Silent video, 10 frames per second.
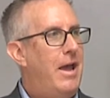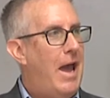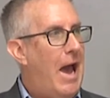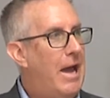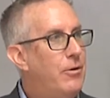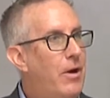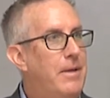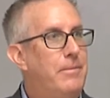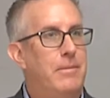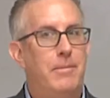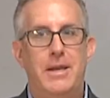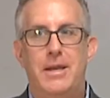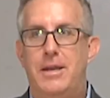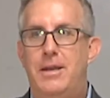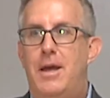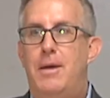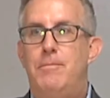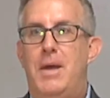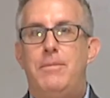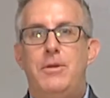At your IEP meeting,
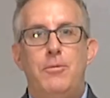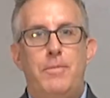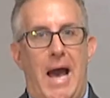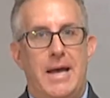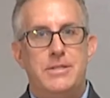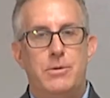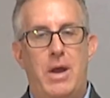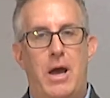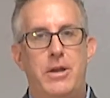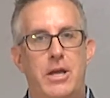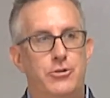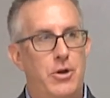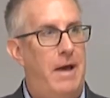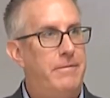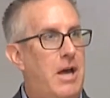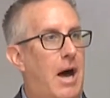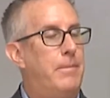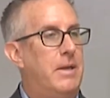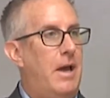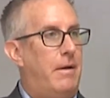maybe you passed around a draft
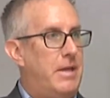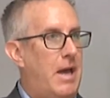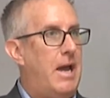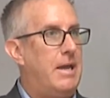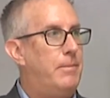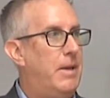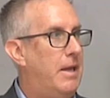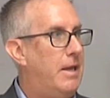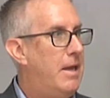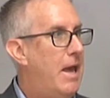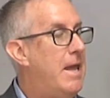copy of the IEP.